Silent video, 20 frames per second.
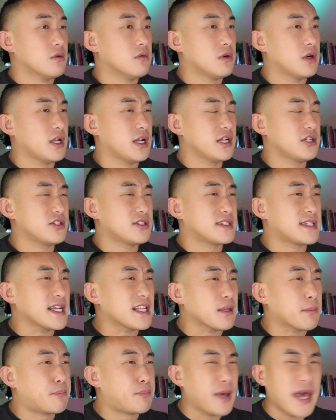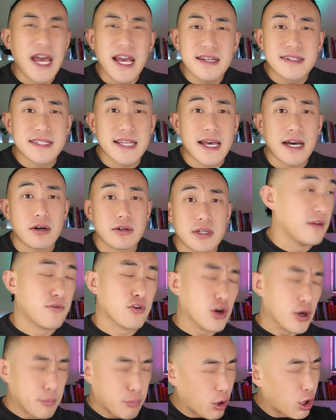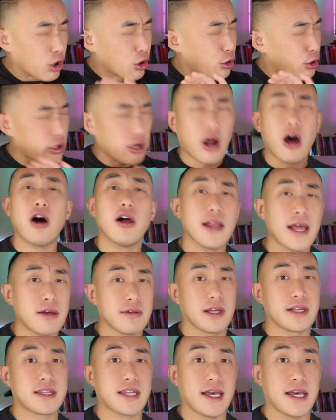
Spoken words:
Why not just take the bags out if you're gonna pour it all out like